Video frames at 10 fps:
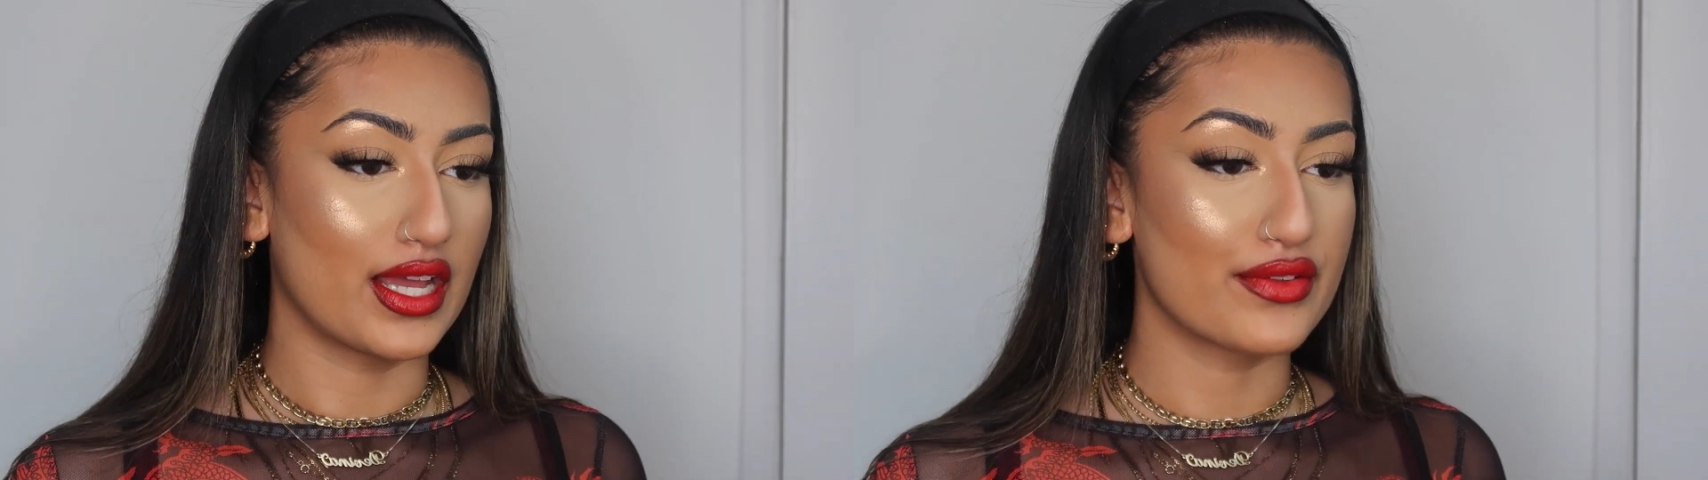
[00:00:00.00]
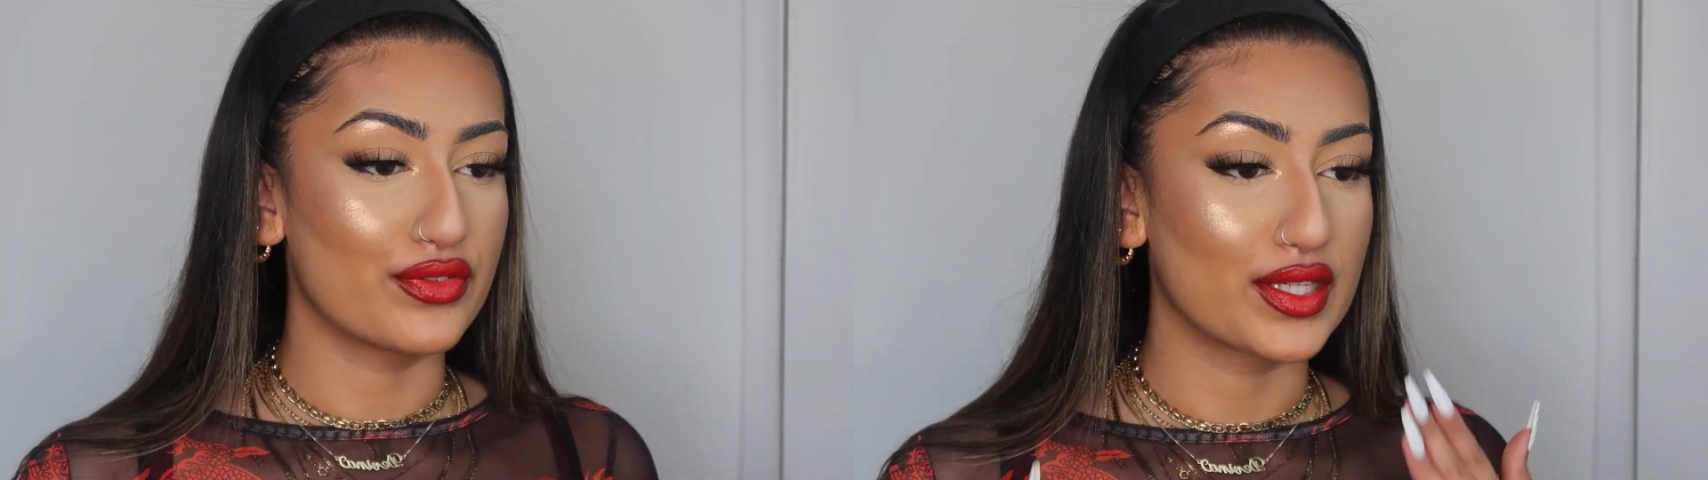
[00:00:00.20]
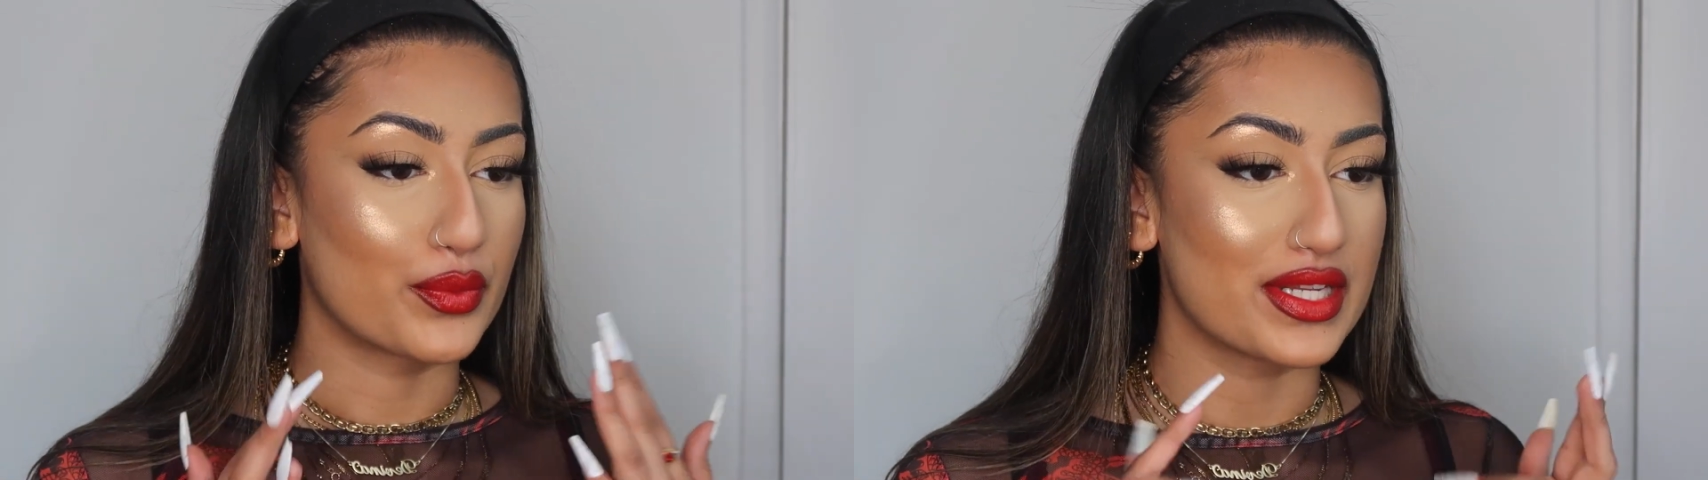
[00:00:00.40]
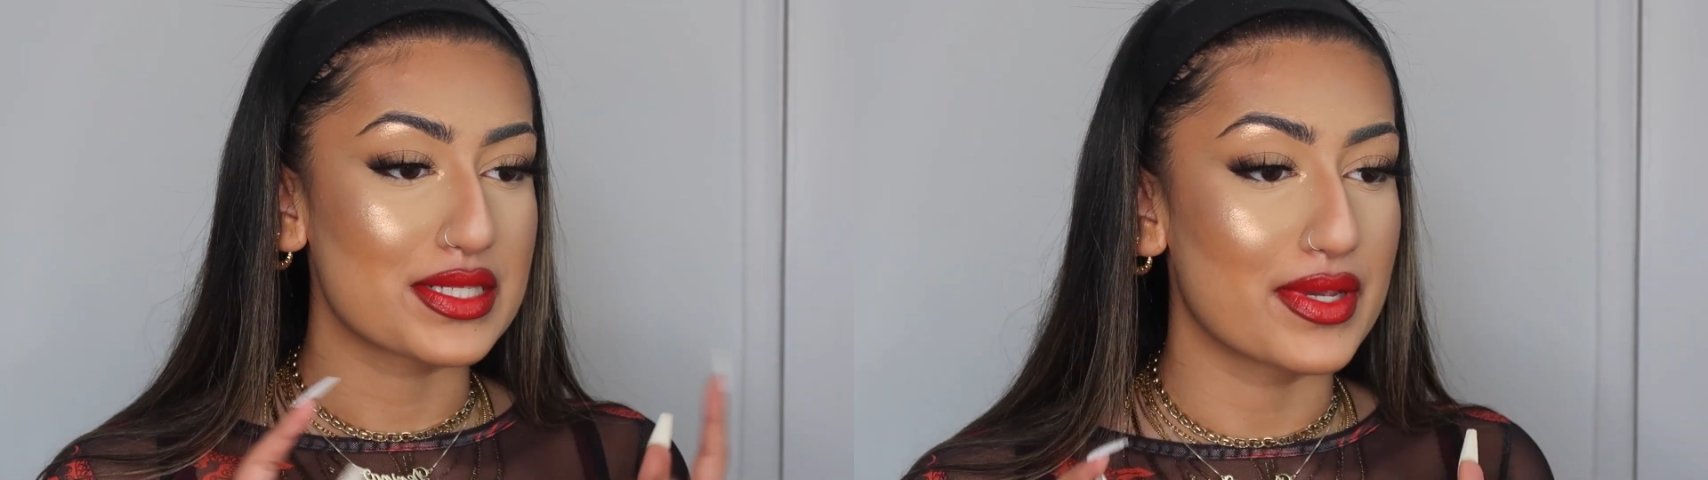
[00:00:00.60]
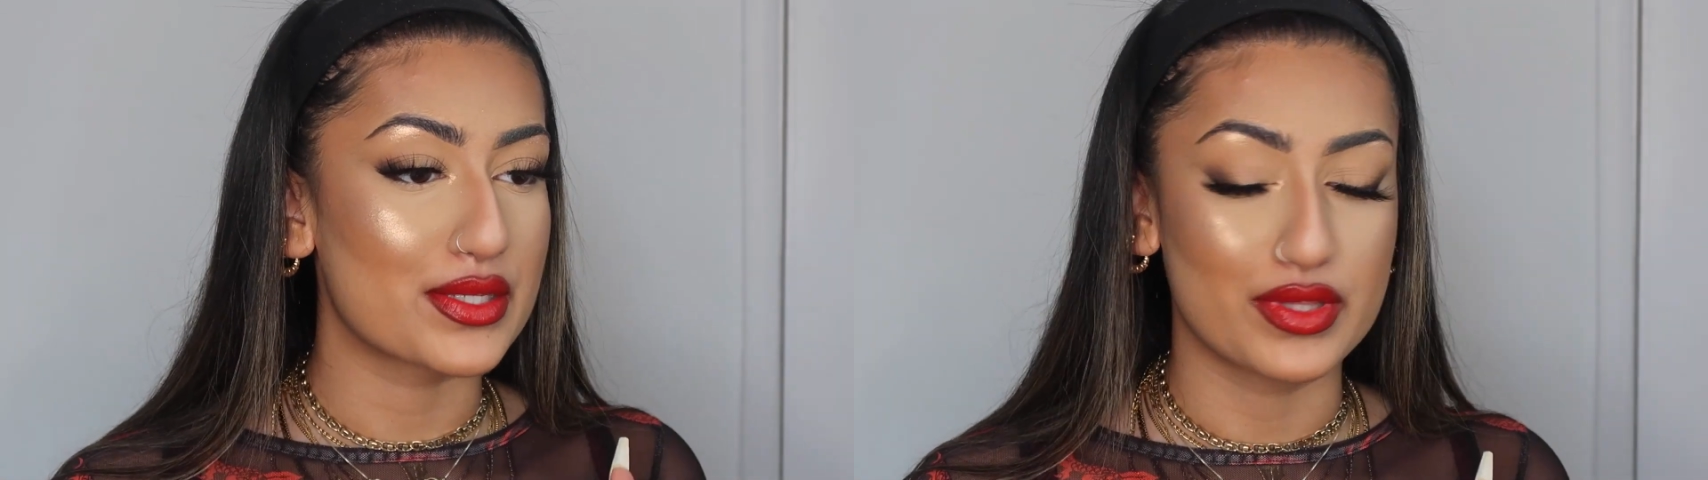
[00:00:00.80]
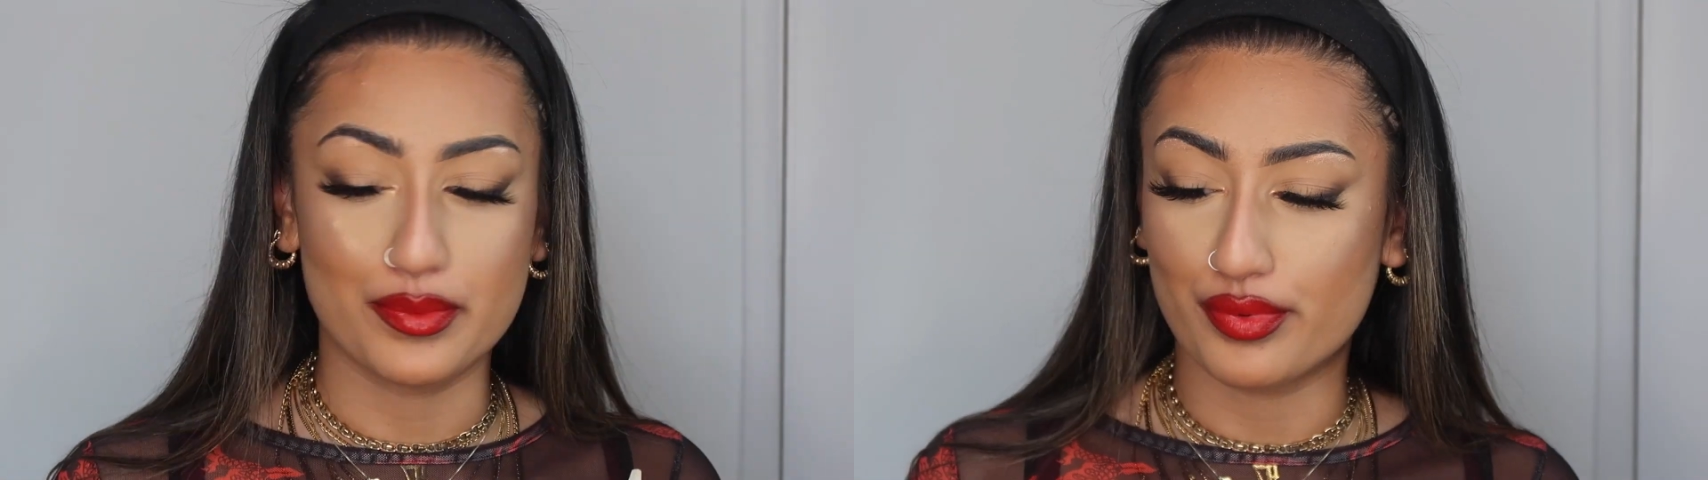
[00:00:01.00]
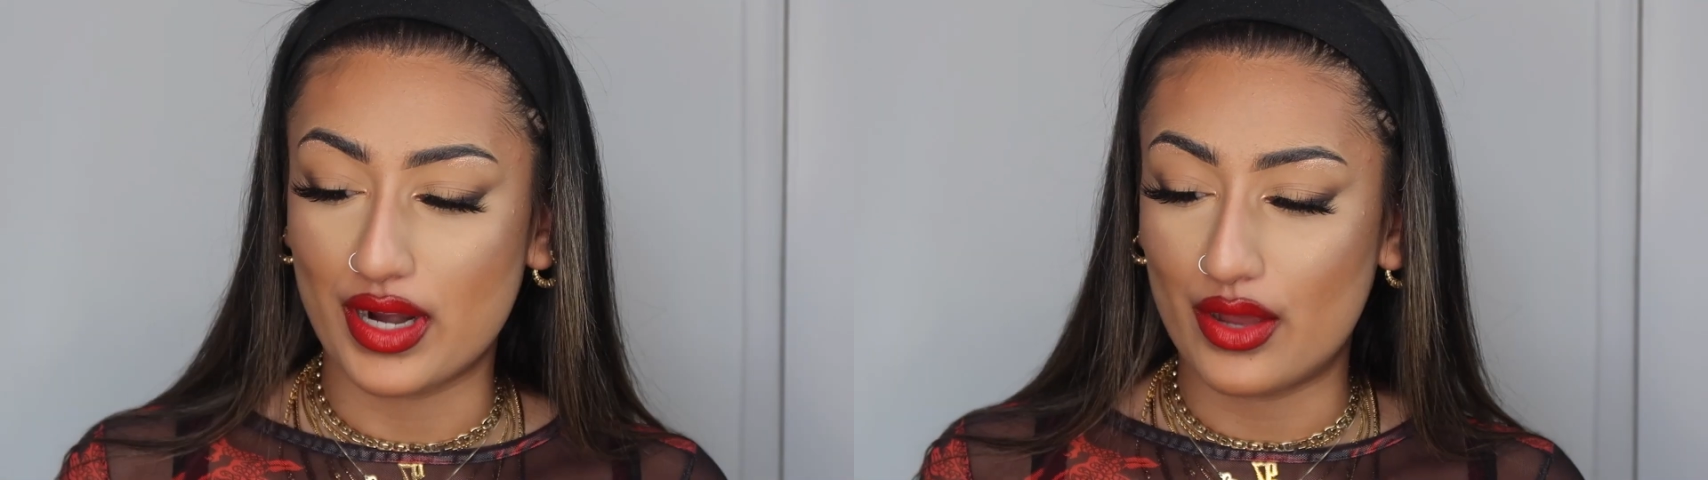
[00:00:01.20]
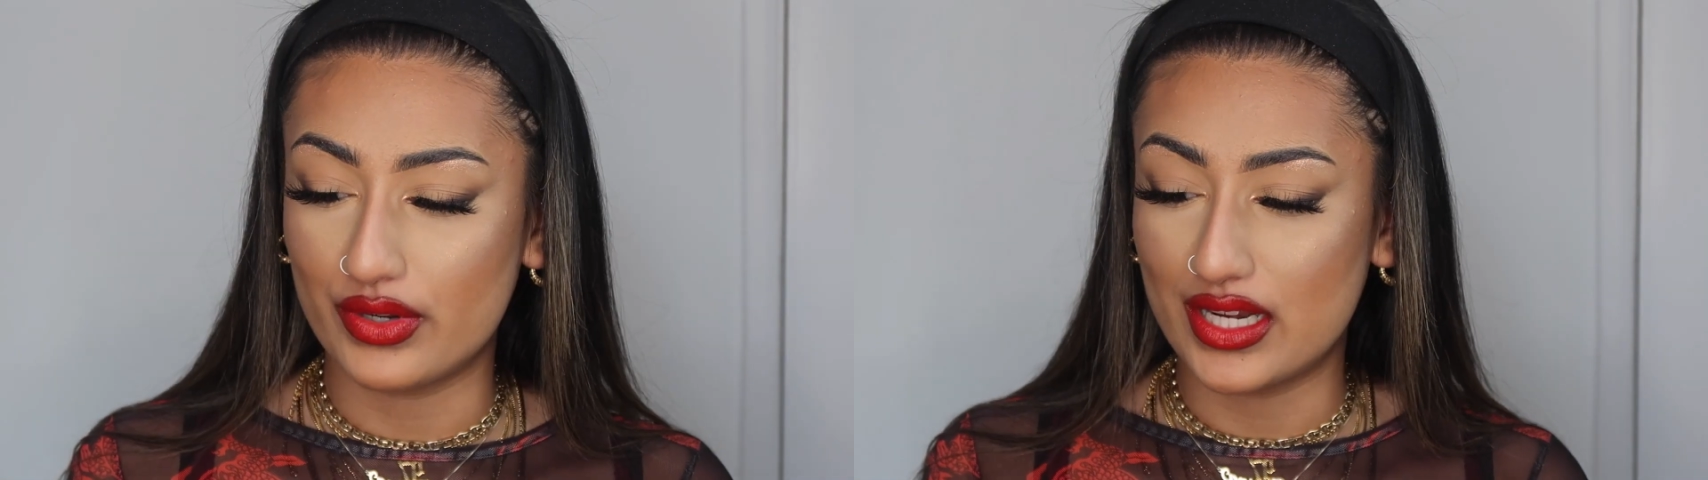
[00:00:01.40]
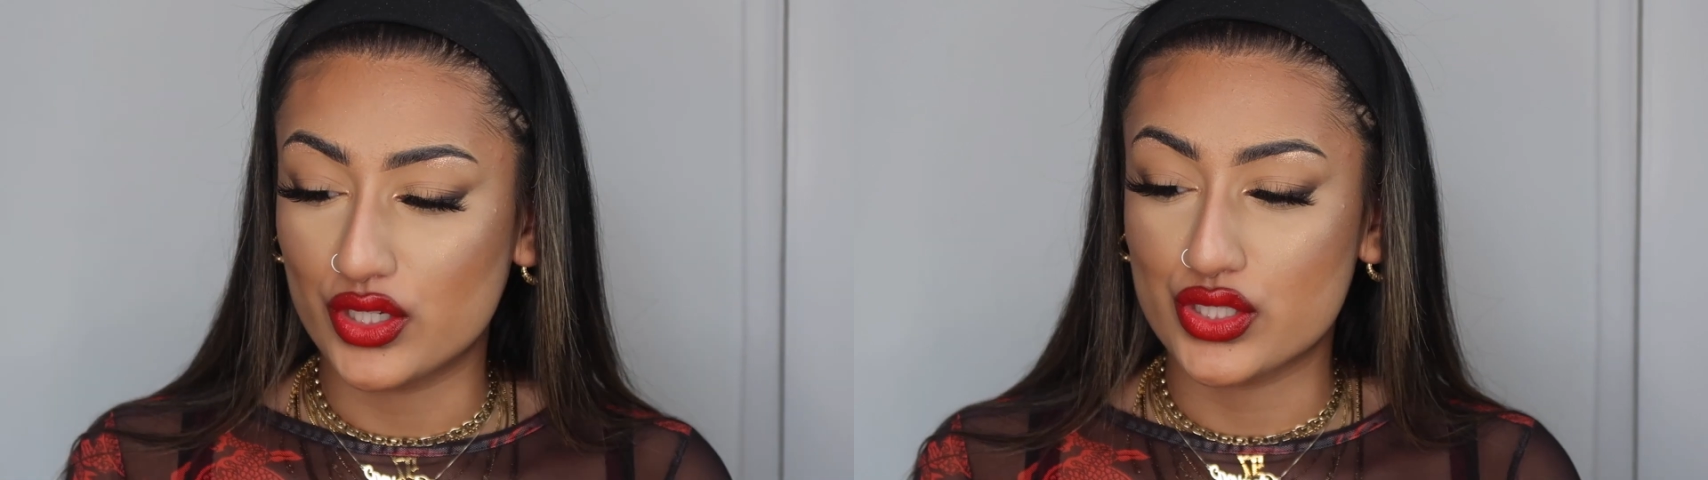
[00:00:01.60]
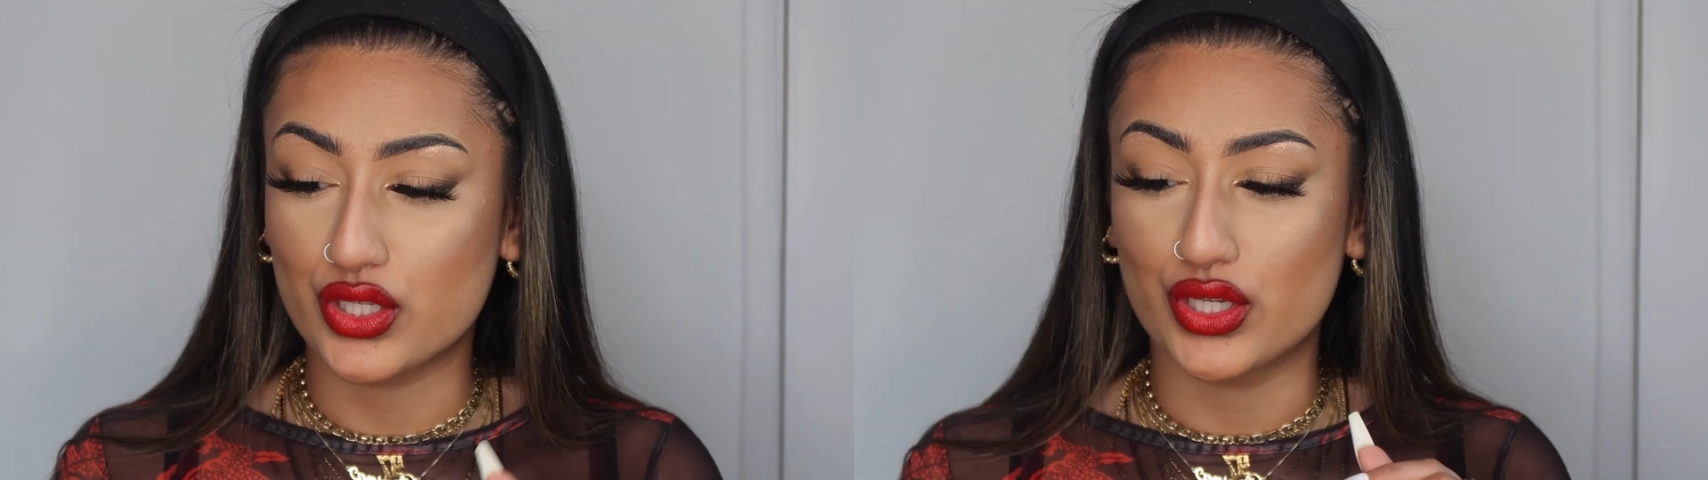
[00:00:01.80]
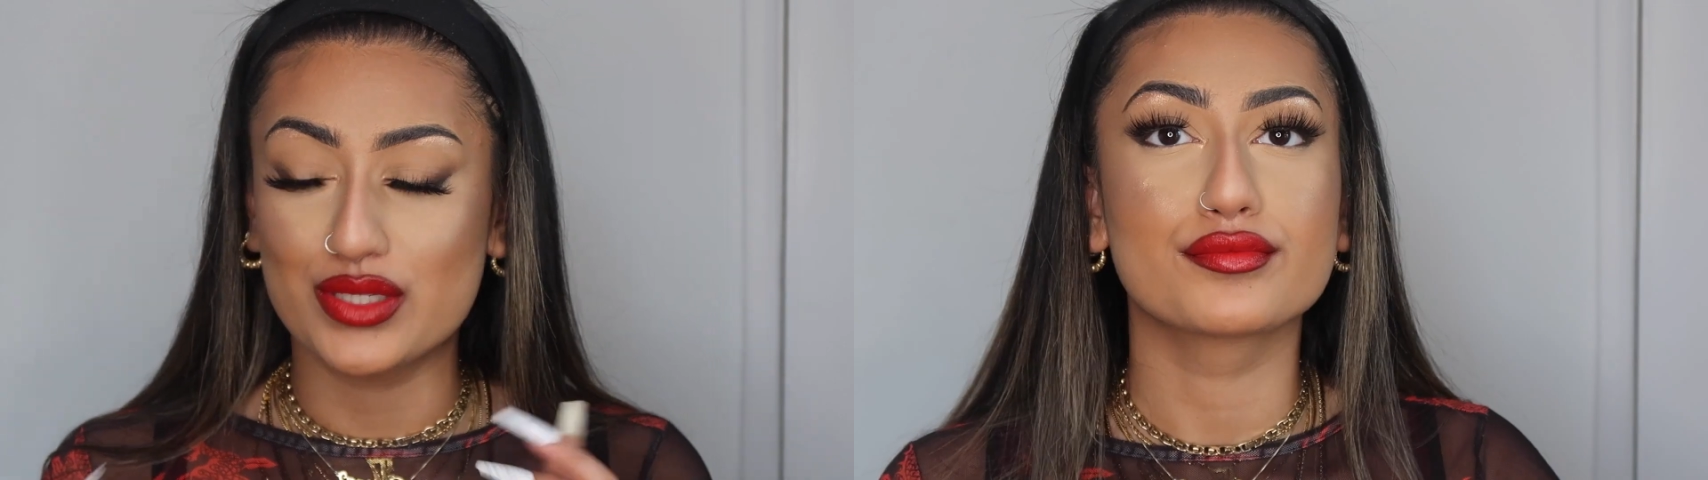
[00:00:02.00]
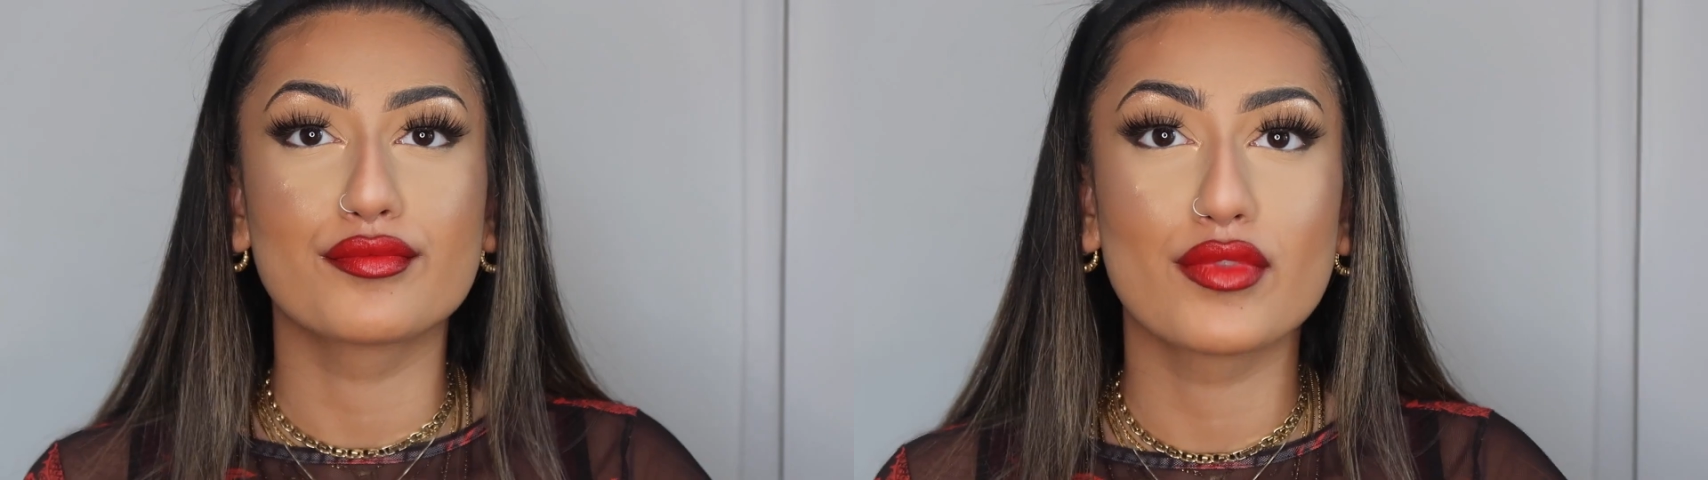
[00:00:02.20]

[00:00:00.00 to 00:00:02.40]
I feel like when it's mixed with the brown, it looks good.